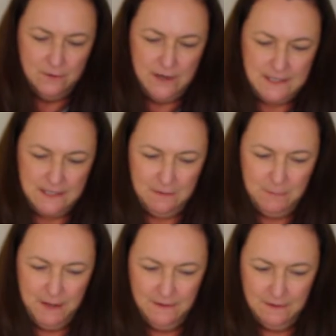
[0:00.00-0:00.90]
Resident
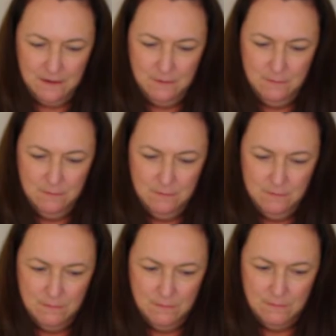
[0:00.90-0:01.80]
painted them
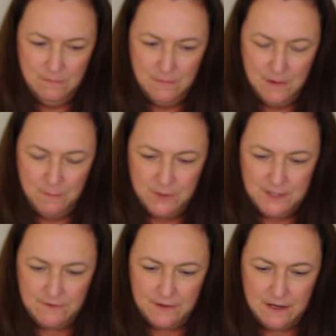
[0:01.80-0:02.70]
to
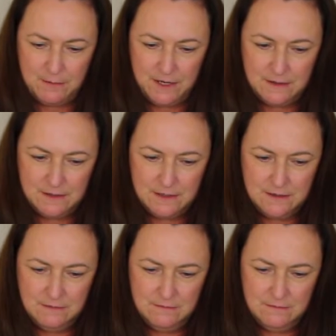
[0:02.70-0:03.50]
different napkins.